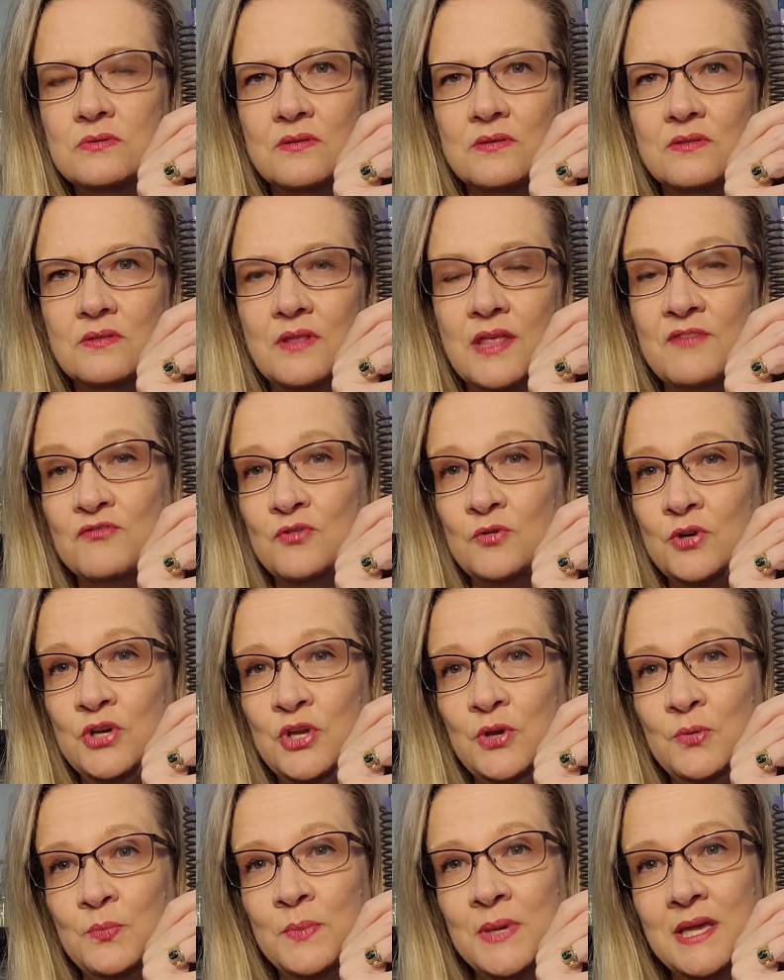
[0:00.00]
level
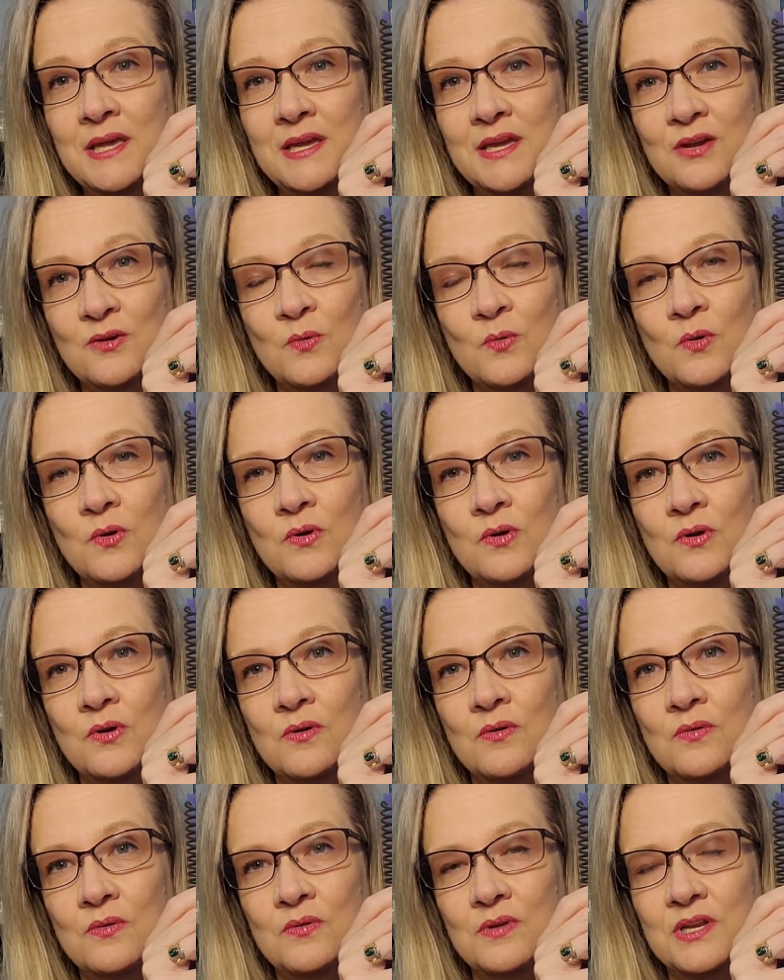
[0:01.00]
you pick
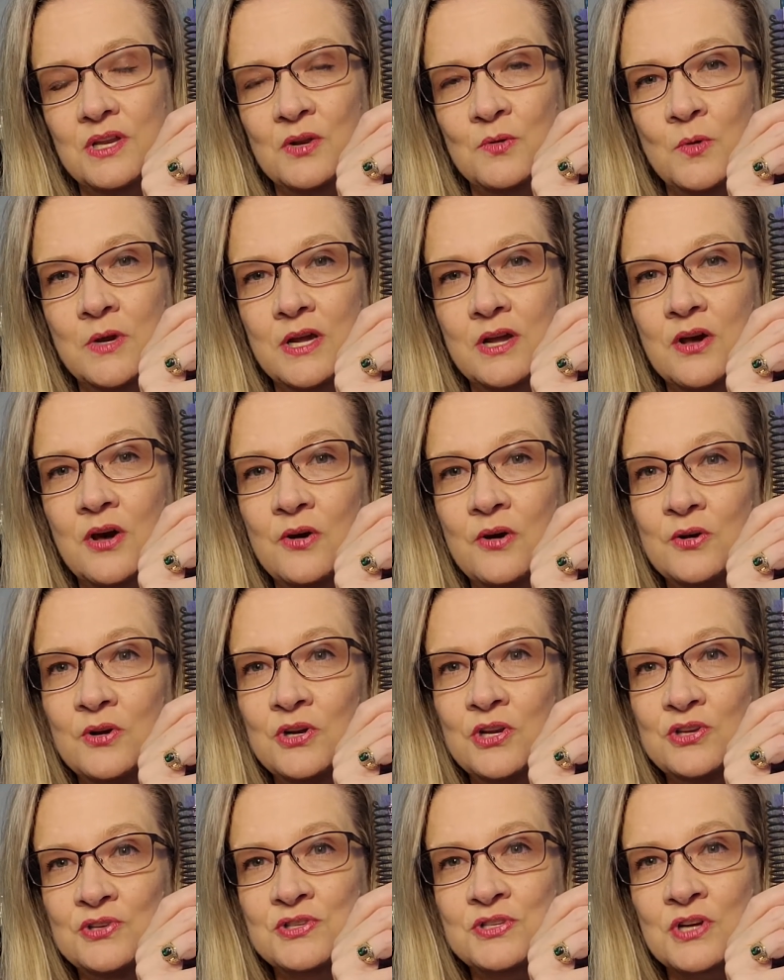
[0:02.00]
or what color
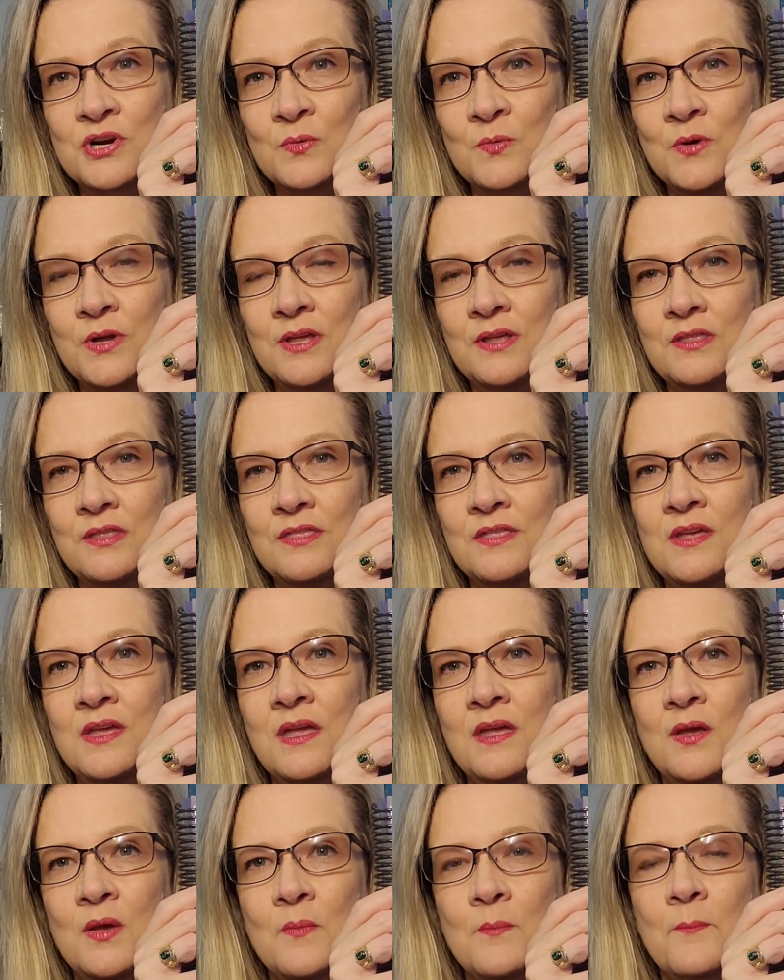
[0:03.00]
you start with,
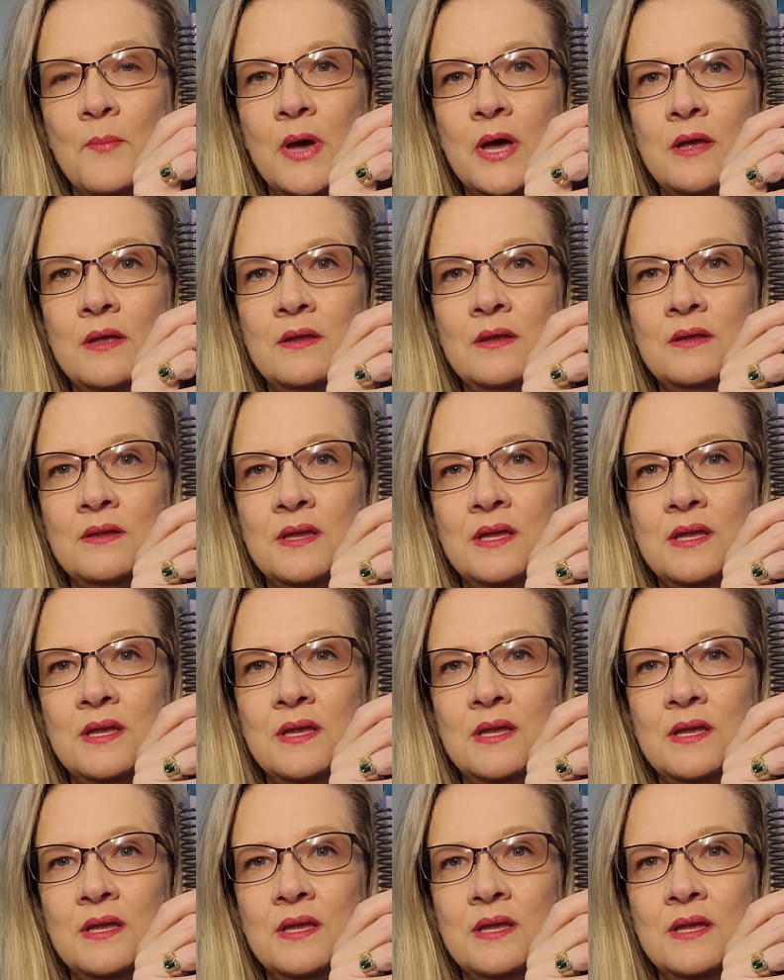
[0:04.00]
but